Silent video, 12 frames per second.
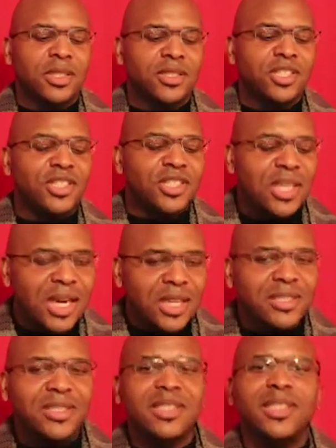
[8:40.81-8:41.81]
She's
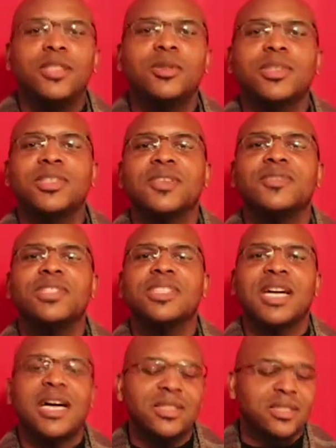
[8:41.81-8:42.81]
constantly doing stuff. She's
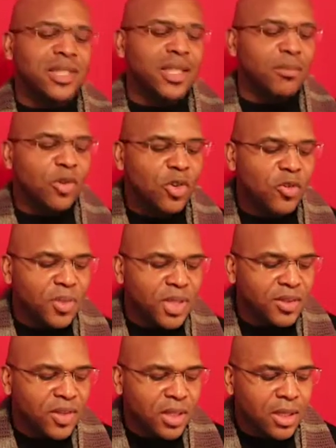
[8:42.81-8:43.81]
constantly in
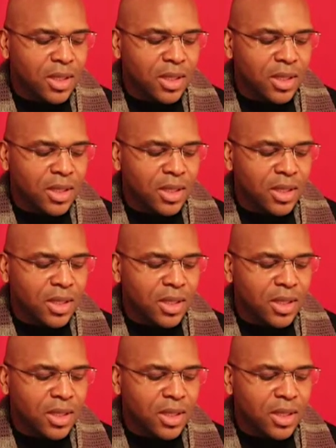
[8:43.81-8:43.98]
movement.